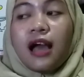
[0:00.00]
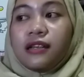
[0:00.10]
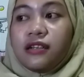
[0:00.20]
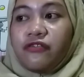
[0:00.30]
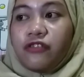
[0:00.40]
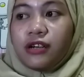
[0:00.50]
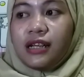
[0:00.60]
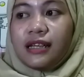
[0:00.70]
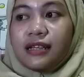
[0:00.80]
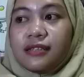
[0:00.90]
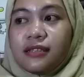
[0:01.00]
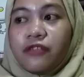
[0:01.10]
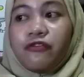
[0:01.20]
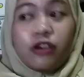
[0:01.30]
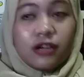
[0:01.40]
The fourth is
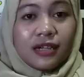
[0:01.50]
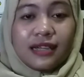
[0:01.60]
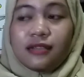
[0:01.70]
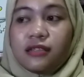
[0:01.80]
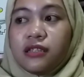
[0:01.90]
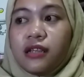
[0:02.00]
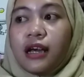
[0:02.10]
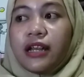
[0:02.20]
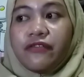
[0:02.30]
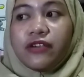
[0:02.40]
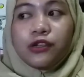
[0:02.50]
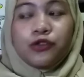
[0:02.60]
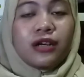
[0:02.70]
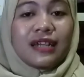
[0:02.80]
refer to a